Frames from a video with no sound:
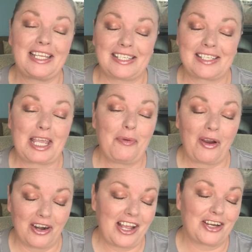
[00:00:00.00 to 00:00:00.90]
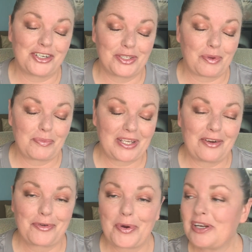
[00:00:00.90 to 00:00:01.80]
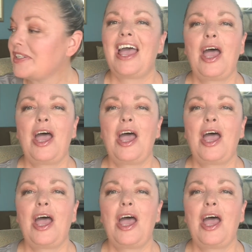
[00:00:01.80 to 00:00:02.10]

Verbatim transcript: This is Kim Kardashian's website, of course.